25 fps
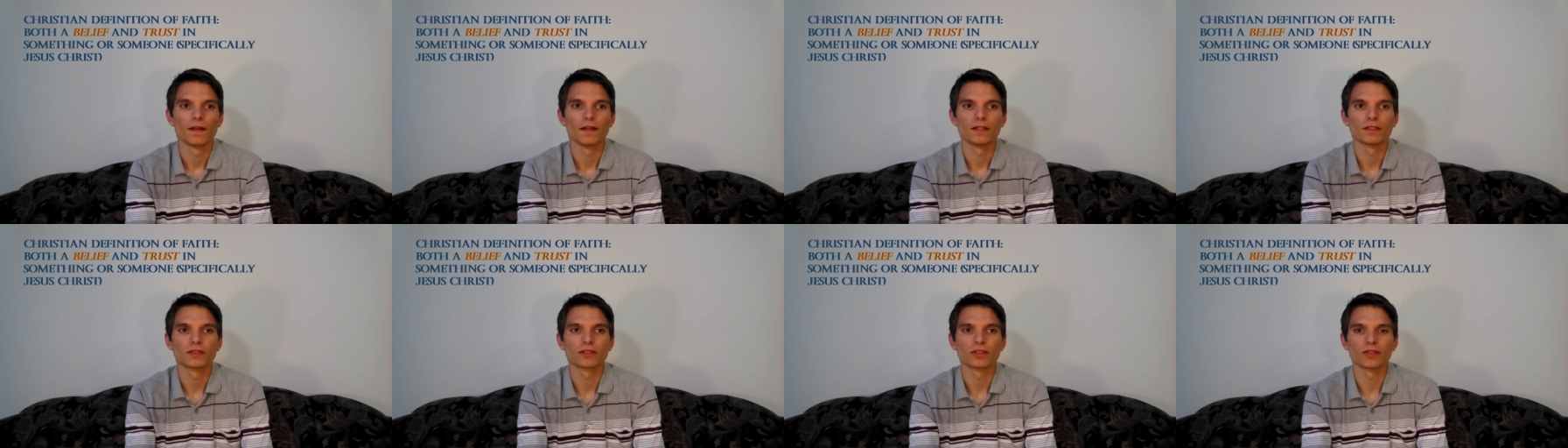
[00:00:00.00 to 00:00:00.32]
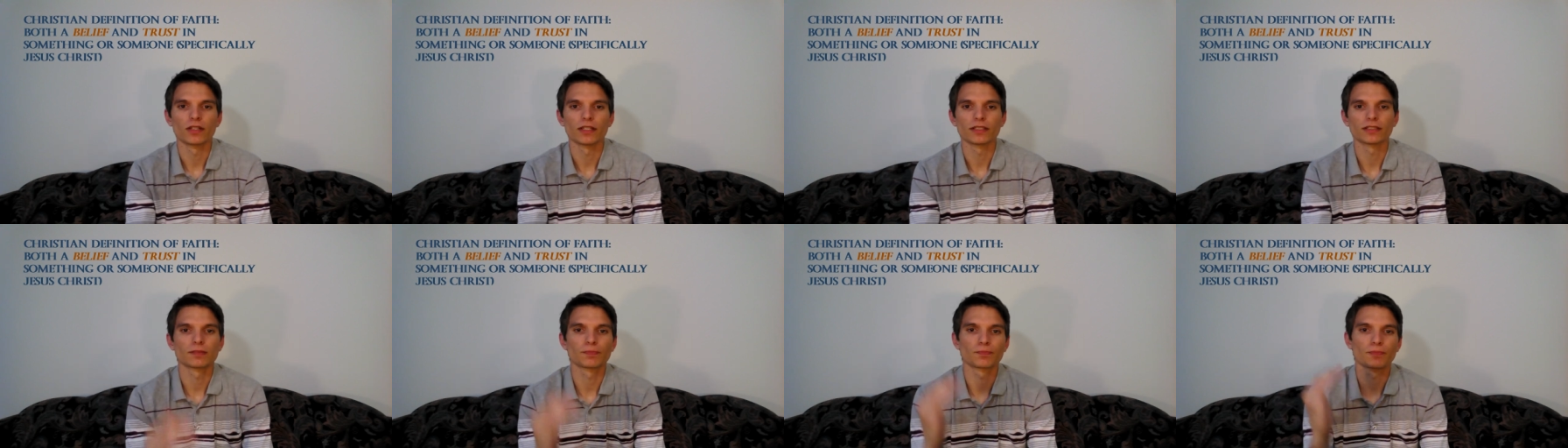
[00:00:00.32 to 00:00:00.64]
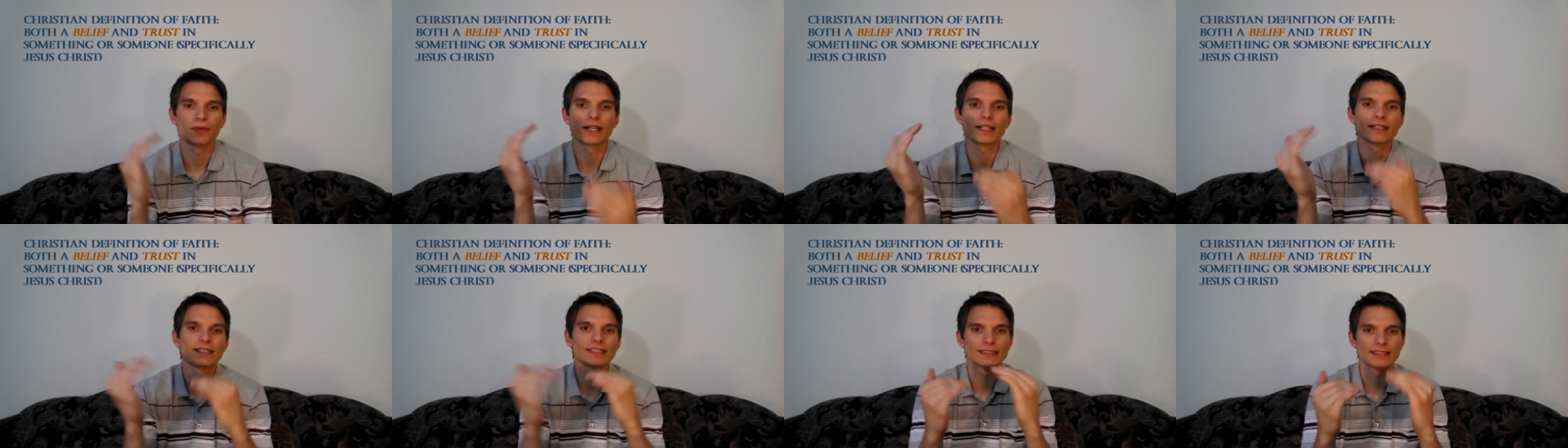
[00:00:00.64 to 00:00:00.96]
So let's
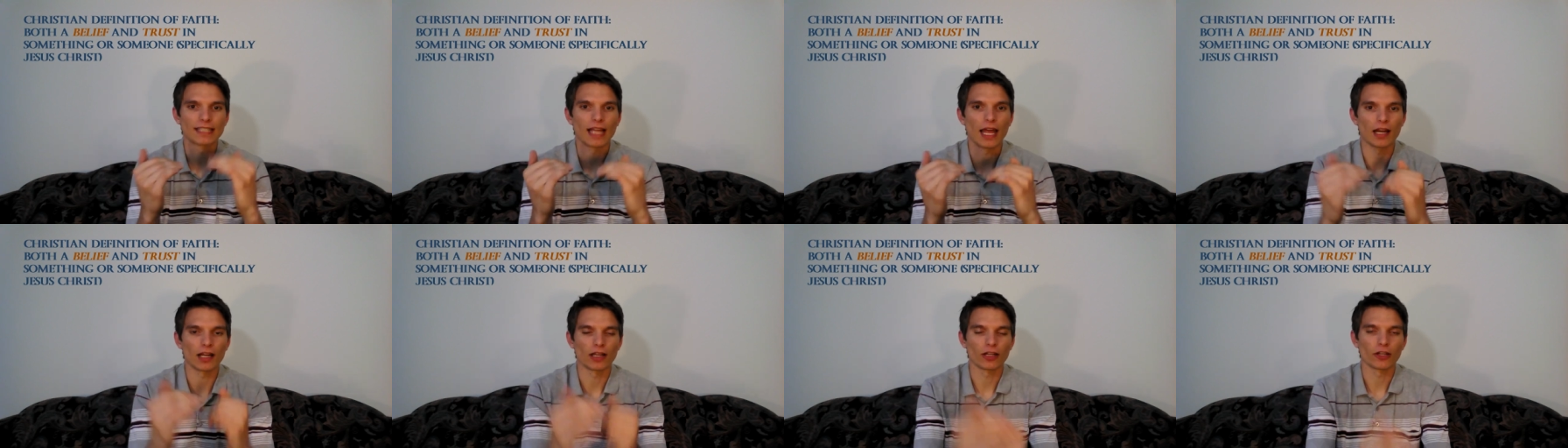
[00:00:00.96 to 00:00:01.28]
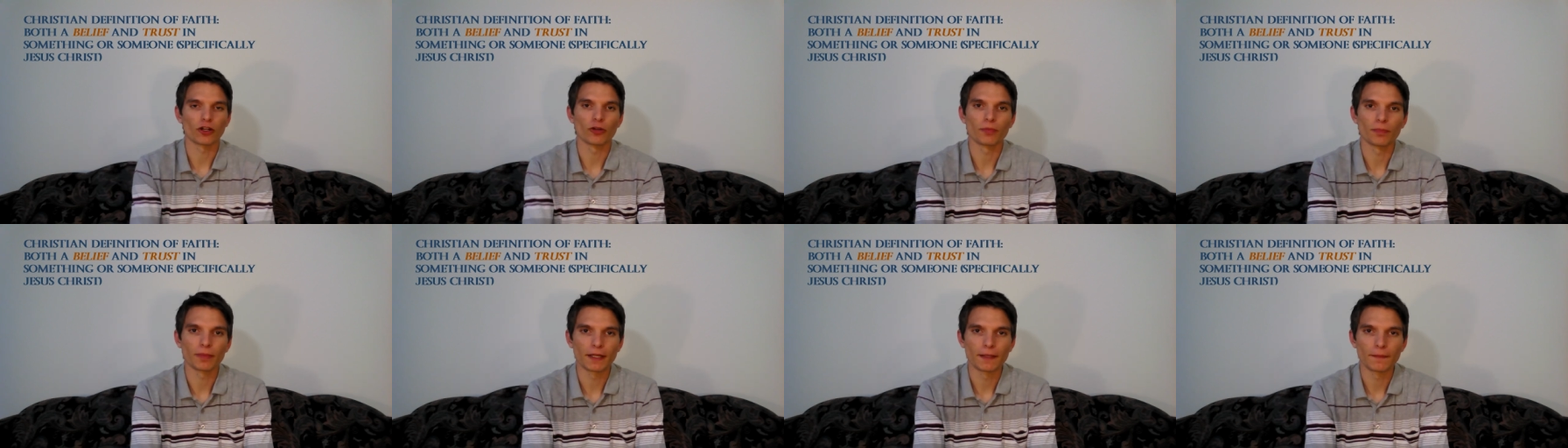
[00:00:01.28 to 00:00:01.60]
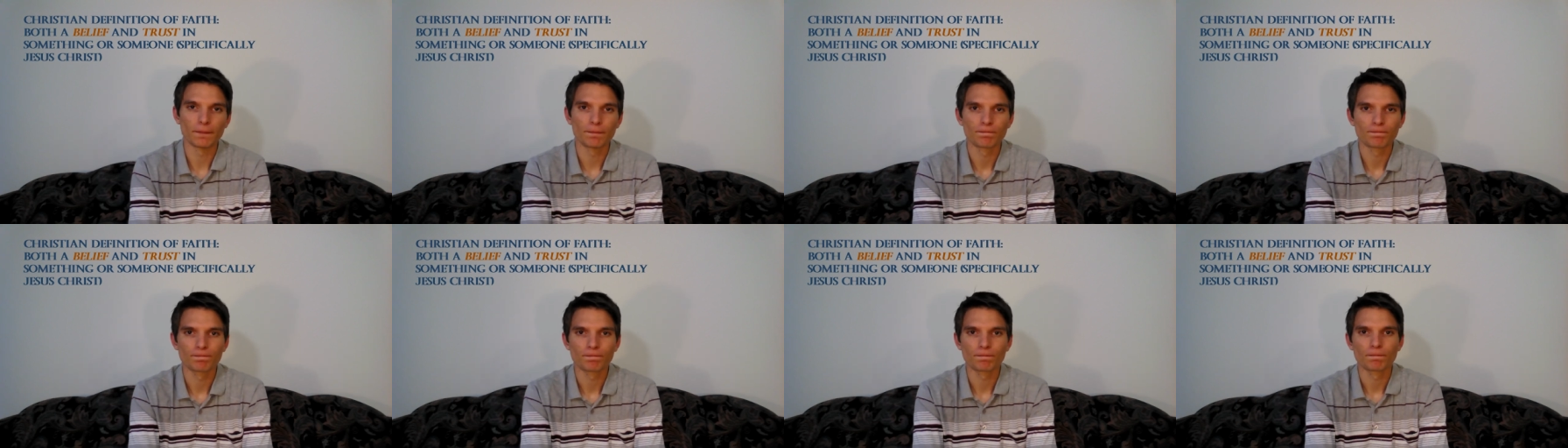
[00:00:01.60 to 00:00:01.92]
break this down a little bit.
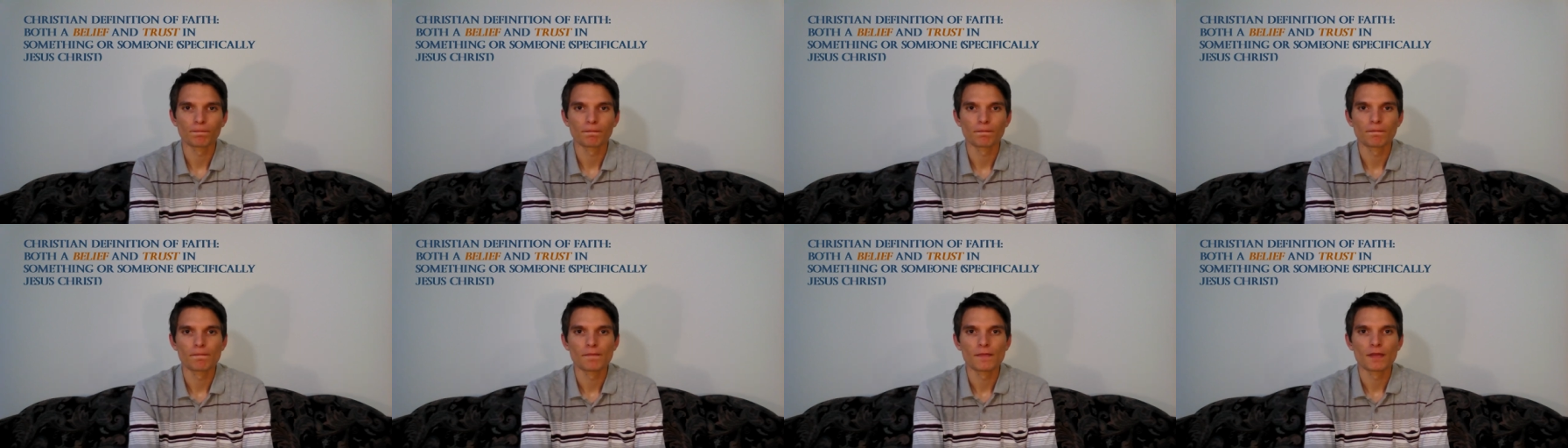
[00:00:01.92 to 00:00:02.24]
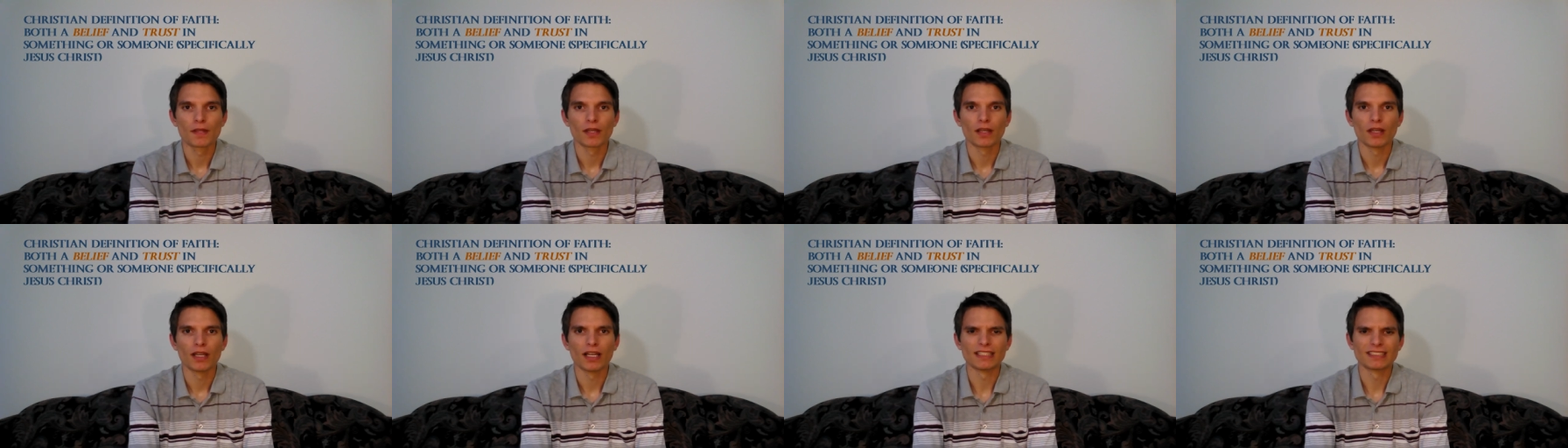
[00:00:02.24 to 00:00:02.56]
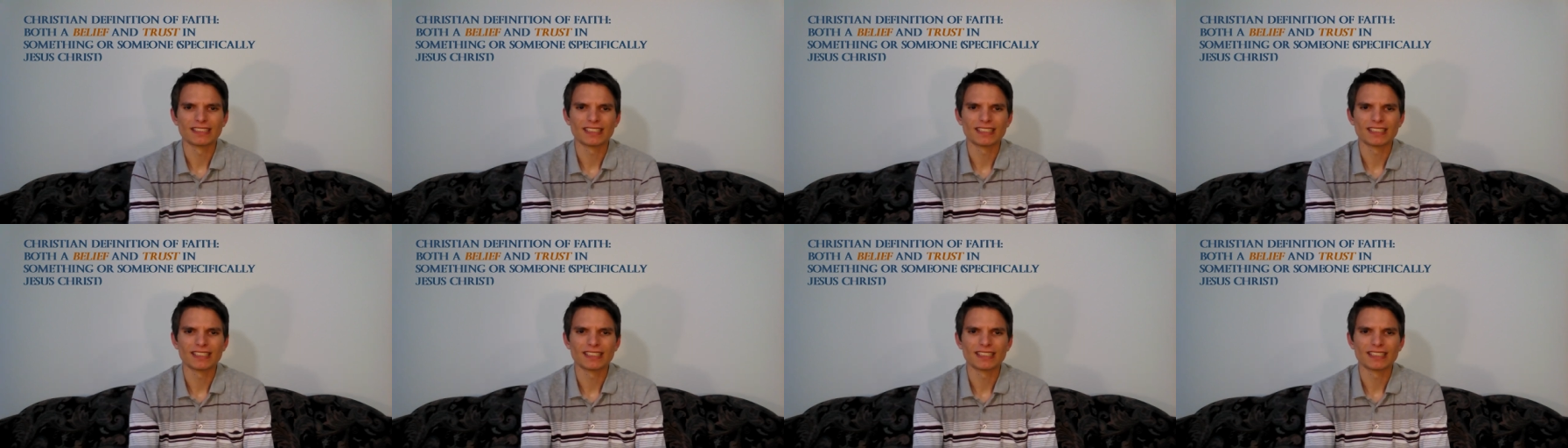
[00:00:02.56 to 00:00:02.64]
It